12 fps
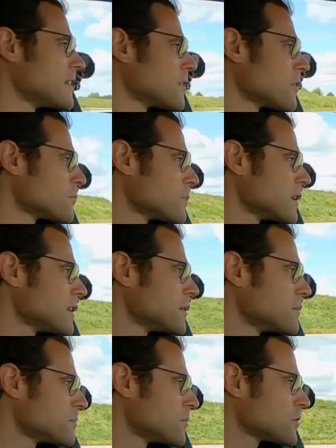now I'll really
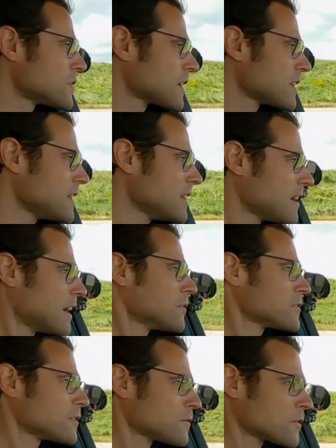push it again here
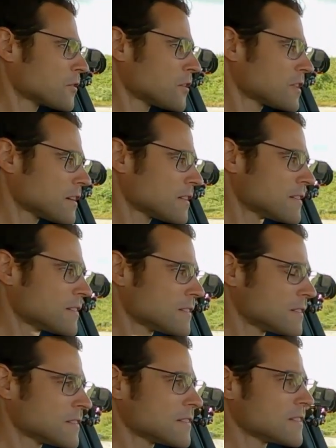outside of the corner.
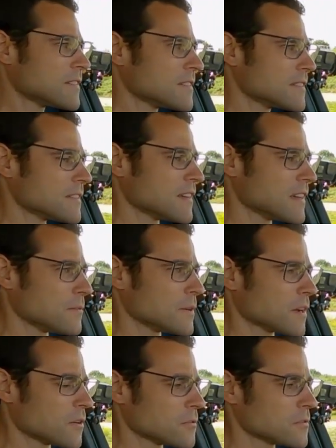There we
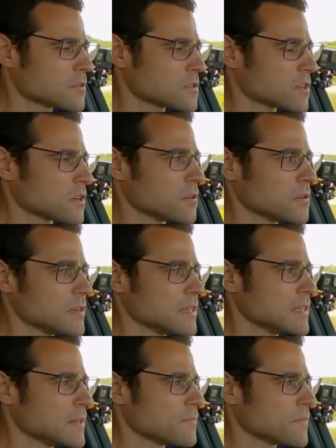go. So
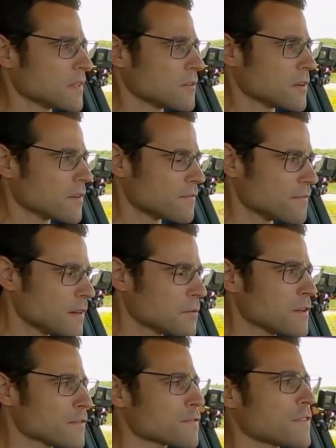a
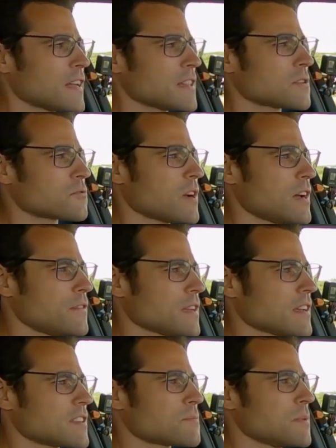very fun driving
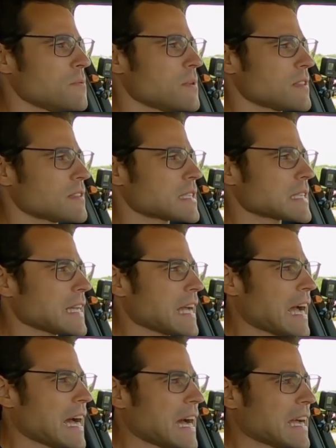experience.
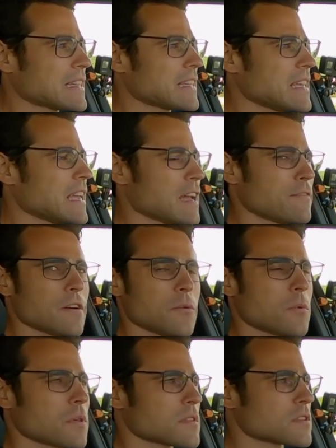Hardly ever
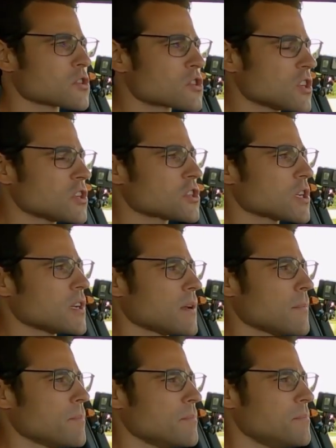was such a
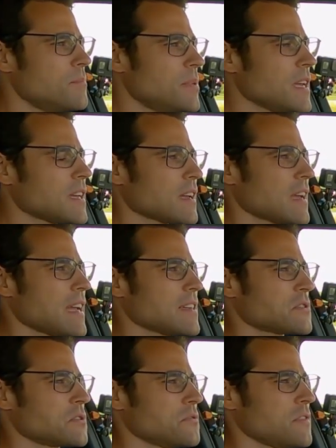big
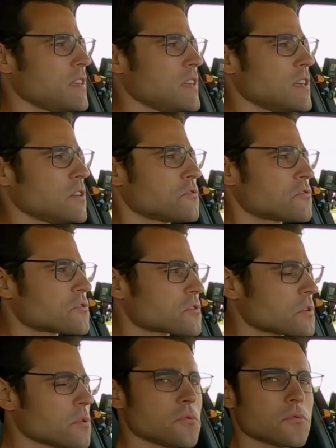SUV
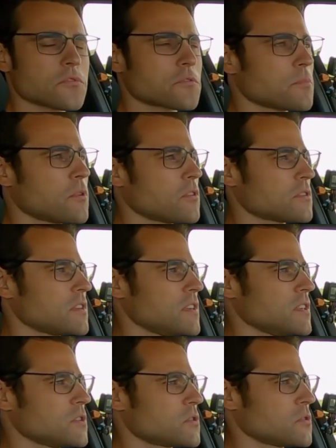so sporty
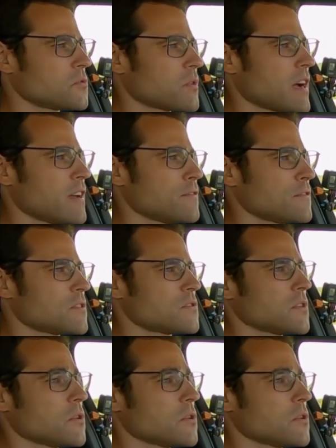to drive. So